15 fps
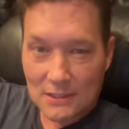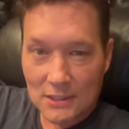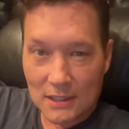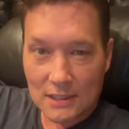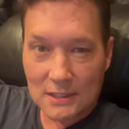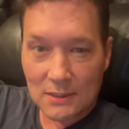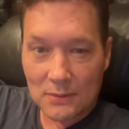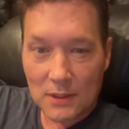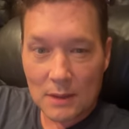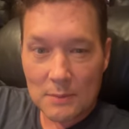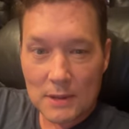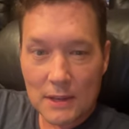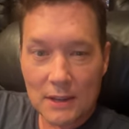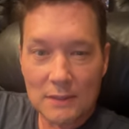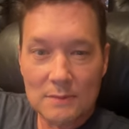She likes the
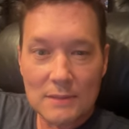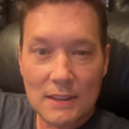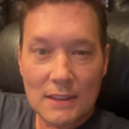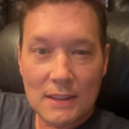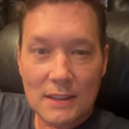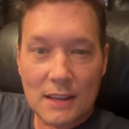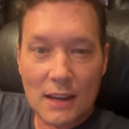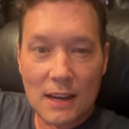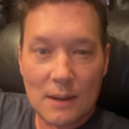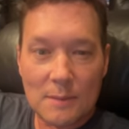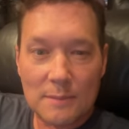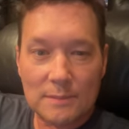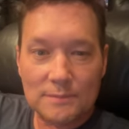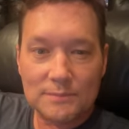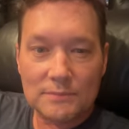floppy hair.
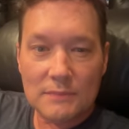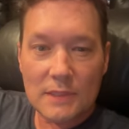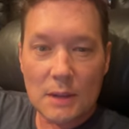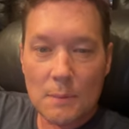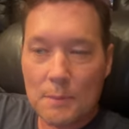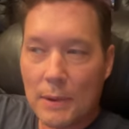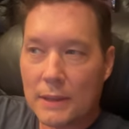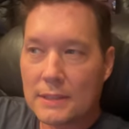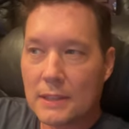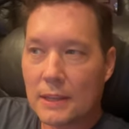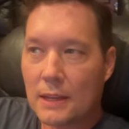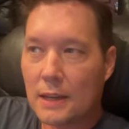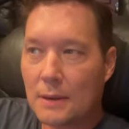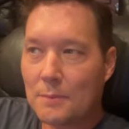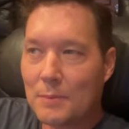Um, but
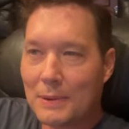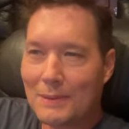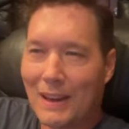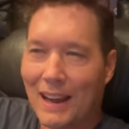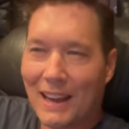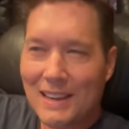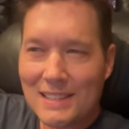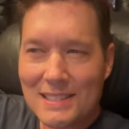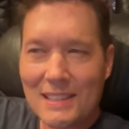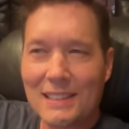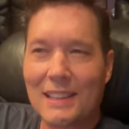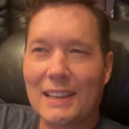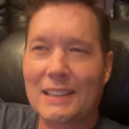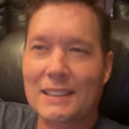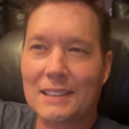uh, but honestly,
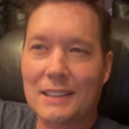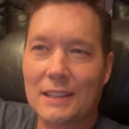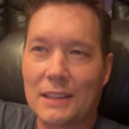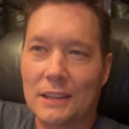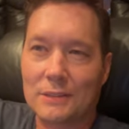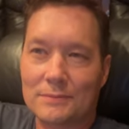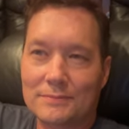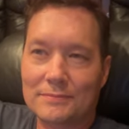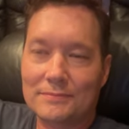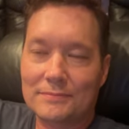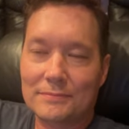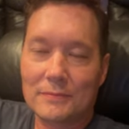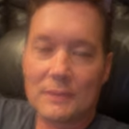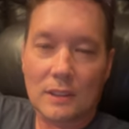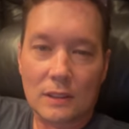like you know,
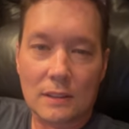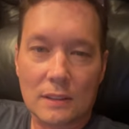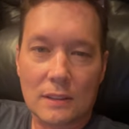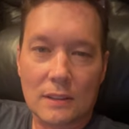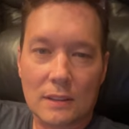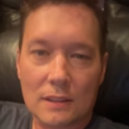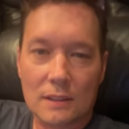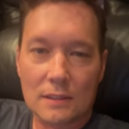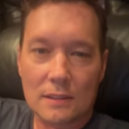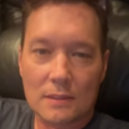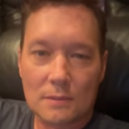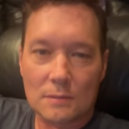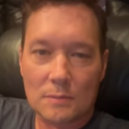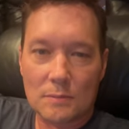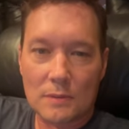look,
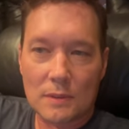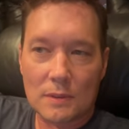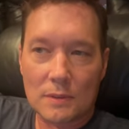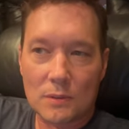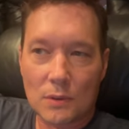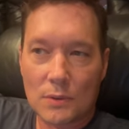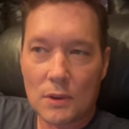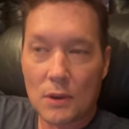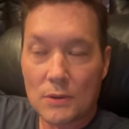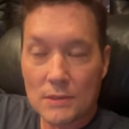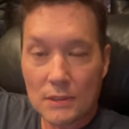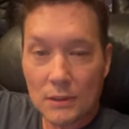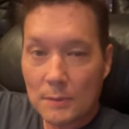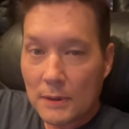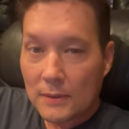uh, North is
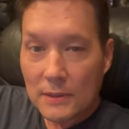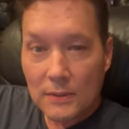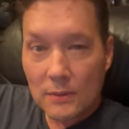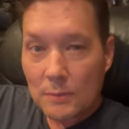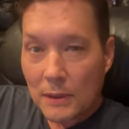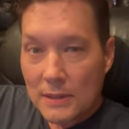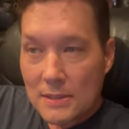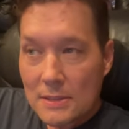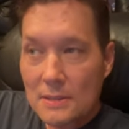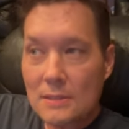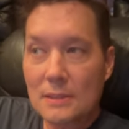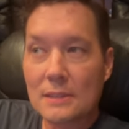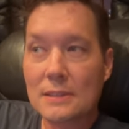a little bit of a different place.